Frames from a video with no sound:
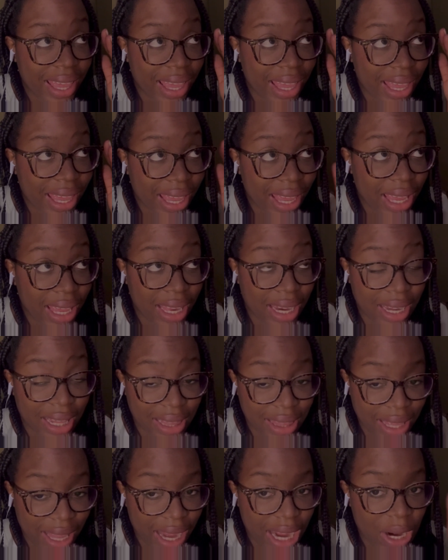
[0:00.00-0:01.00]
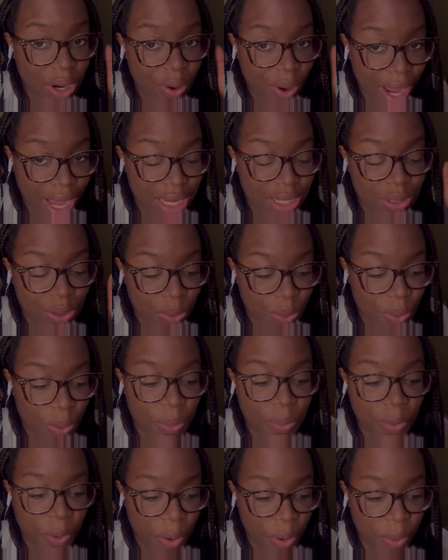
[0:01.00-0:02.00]
in their grad
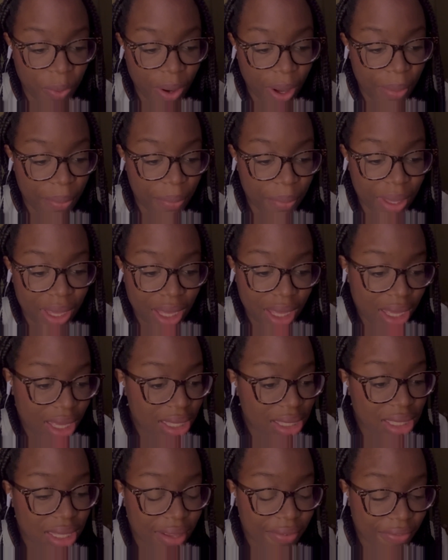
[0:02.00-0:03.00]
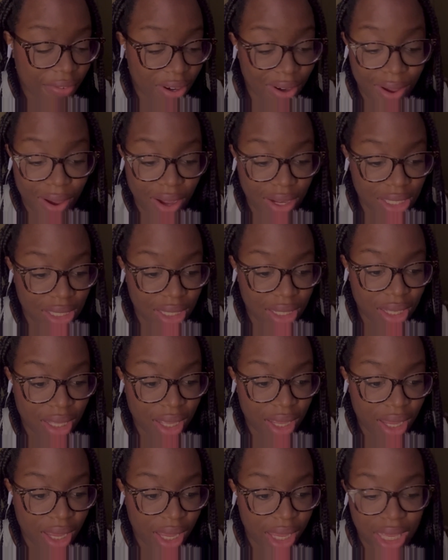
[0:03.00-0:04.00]
school program, because if not,
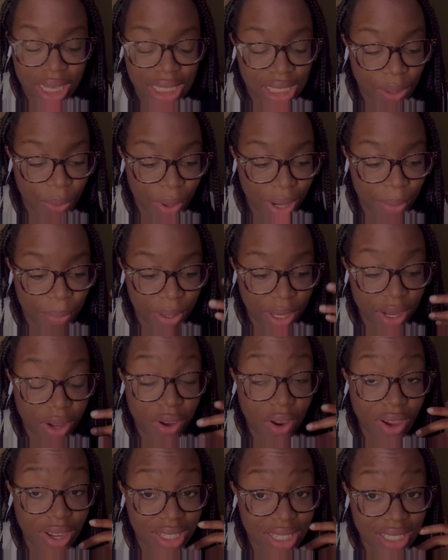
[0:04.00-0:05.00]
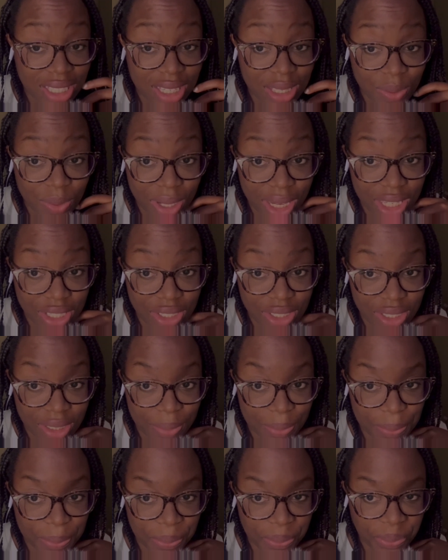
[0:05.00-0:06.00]
he didn't want to be in a long distance
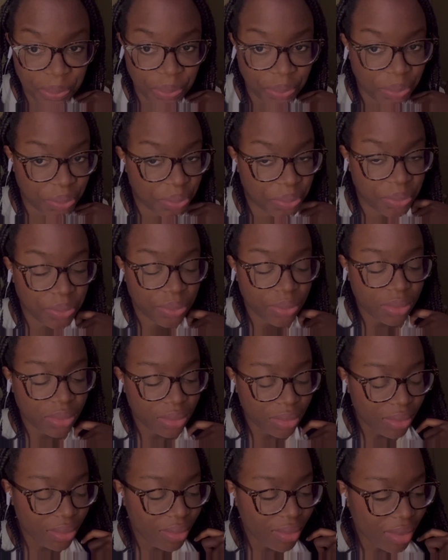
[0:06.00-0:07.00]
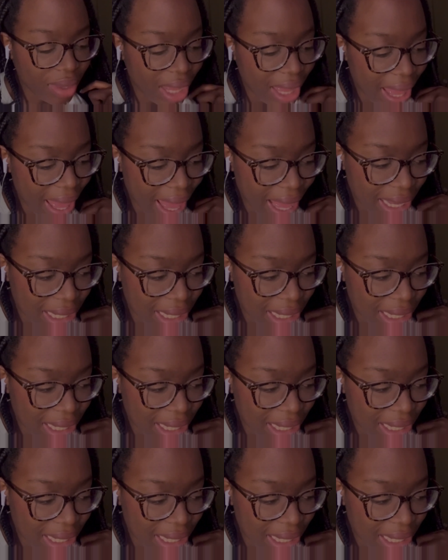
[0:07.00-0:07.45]
relationship. And